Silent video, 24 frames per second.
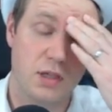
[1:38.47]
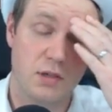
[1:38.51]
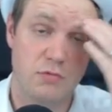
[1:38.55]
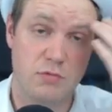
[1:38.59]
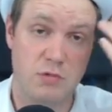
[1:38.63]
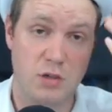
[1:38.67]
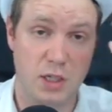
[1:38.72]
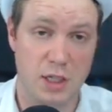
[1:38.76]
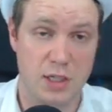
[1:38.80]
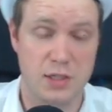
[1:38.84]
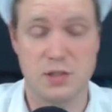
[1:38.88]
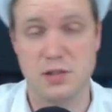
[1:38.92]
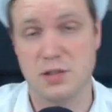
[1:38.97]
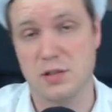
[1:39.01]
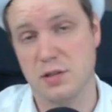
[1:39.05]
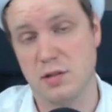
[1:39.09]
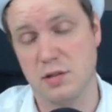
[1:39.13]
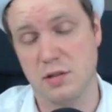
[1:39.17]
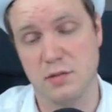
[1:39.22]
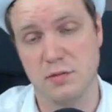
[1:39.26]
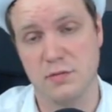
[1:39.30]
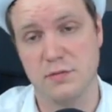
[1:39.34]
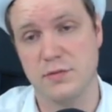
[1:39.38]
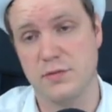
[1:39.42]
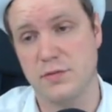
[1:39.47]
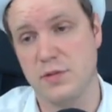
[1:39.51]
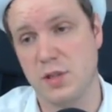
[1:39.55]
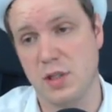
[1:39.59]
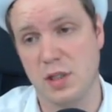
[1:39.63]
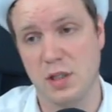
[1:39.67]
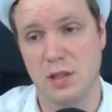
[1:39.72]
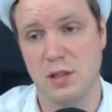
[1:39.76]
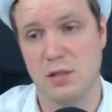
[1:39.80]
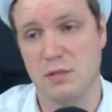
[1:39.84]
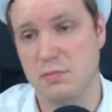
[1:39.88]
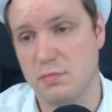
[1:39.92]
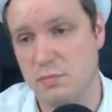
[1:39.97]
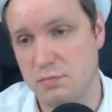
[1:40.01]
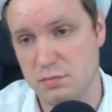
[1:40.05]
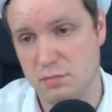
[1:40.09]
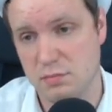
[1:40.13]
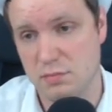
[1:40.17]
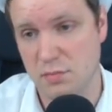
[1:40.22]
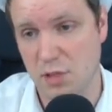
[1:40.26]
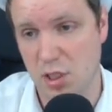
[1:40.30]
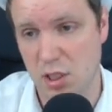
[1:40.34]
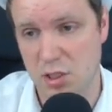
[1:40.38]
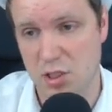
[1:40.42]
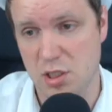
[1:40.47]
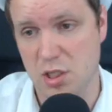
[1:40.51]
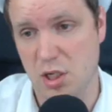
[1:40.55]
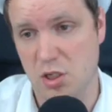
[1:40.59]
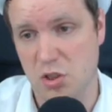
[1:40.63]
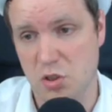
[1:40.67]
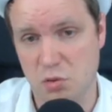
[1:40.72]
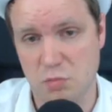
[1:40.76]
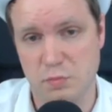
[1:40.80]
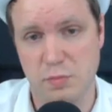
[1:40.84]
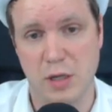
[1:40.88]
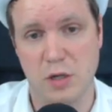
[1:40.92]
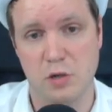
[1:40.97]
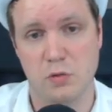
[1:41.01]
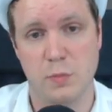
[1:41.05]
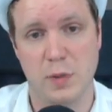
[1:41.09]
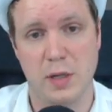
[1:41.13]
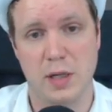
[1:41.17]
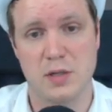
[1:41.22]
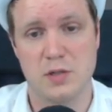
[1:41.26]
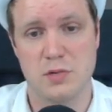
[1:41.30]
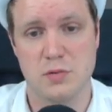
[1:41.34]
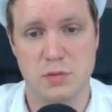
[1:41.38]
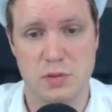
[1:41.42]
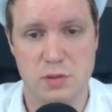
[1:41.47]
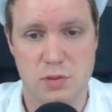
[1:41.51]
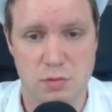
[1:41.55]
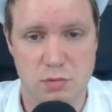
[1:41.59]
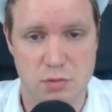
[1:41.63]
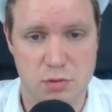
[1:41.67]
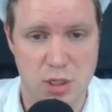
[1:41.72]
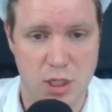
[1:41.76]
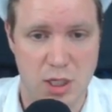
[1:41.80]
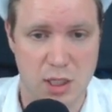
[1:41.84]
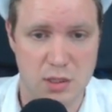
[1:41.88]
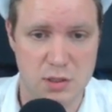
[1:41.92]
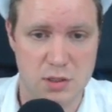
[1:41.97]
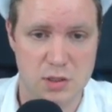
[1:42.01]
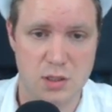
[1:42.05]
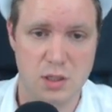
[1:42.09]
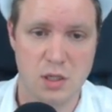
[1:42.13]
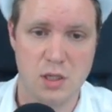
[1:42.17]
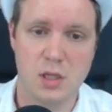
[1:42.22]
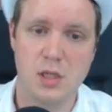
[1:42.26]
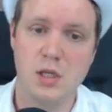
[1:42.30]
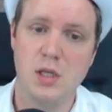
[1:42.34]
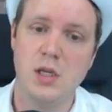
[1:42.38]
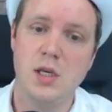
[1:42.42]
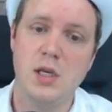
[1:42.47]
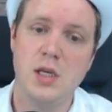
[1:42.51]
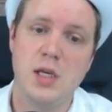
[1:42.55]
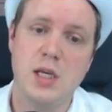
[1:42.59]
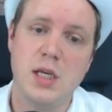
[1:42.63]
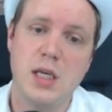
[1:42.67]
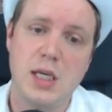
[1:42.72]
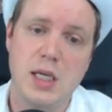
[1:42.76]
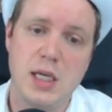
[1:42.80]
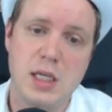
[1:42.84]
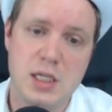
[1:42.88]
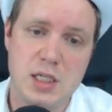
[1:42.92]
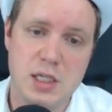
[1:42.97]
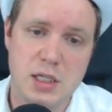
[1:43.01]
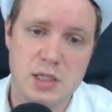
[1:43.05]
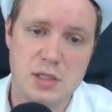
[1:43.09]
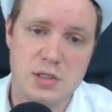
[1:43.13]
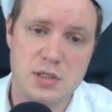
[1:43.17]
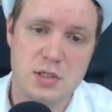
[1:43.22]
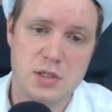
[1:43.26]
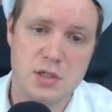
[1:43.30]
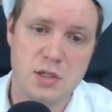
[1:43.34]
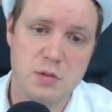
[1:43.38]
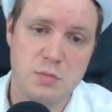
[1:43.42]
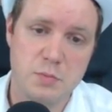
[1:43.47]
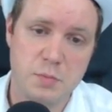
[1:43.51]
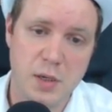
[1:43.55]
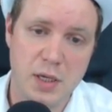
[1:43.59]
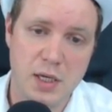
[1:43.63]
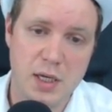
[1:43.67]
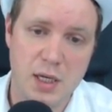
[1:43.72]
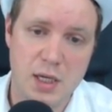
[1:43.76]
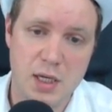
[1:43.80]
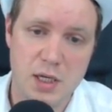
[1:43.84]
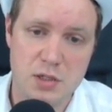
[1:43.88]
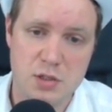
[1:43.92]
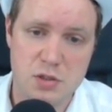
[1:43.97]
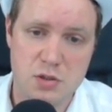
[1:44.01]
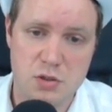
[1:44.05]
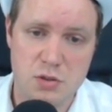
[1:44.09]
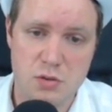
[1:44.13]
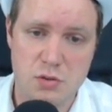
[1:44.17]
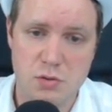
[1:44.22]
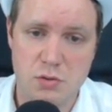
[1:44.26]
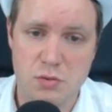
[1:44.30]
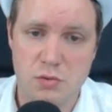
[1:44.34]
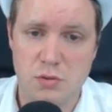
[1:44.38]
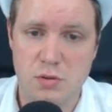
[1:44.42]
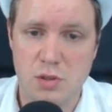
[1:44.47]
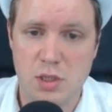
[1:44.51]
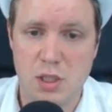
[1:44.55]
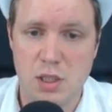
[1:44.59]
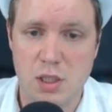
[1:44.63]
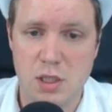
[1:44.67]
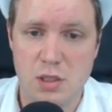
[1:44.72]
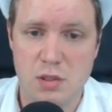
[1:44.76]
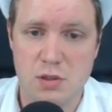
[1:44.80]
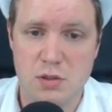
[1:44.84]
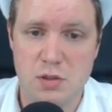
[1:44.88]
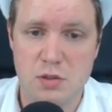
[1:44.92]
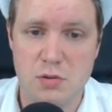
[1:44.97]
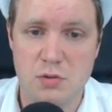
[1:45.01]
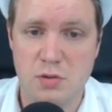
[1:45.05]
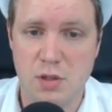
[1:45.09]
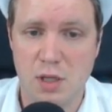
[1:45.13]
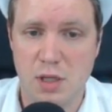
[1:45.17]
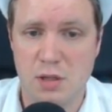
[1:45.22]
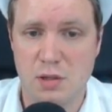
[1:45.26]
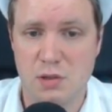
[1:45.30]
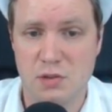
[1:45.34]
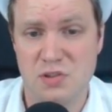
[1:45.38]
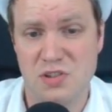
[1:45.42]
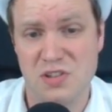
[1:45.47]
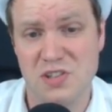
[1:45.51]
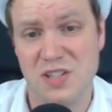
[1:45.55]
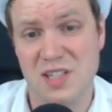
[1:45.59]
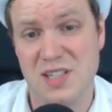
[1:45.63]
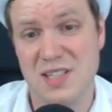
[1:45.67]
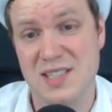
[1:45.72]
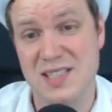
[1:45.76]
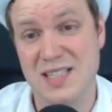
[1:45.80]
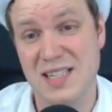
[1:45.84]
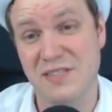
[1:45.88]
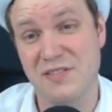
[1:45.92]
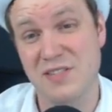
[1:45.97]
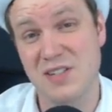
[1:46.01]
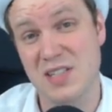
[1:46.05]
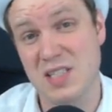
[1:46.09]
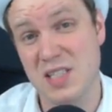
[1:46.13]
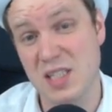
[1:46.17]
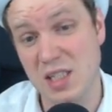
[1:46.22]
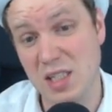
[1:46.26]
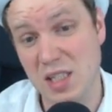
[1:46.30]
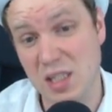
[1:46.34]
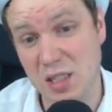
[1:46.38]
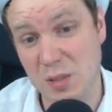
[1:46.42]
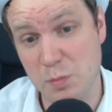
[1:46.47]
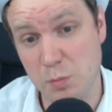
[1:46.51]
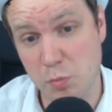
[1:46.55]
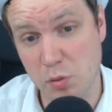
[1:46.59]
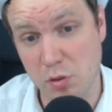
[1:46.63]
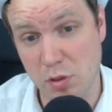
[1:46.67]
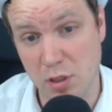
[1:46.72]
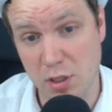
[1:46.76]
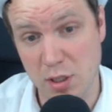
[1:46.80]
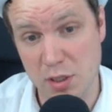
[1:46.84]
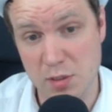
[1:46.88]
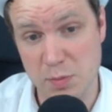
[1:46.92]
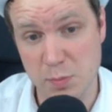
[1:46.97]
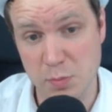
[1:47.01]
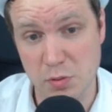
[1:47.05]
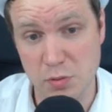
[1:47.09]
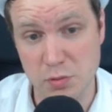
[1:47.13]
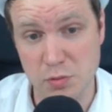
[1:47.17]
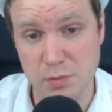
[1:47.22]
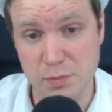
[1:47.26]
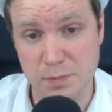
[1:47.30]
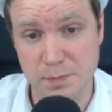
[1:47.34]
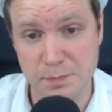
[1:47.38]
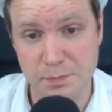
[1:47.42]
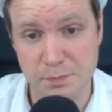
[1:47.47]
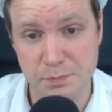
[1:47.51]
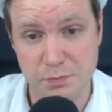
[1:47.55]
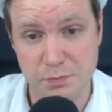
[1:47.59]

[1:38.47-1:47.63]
release of the International Battle Pass and all that sort of jazz. It is compared to the 2017 prize pool,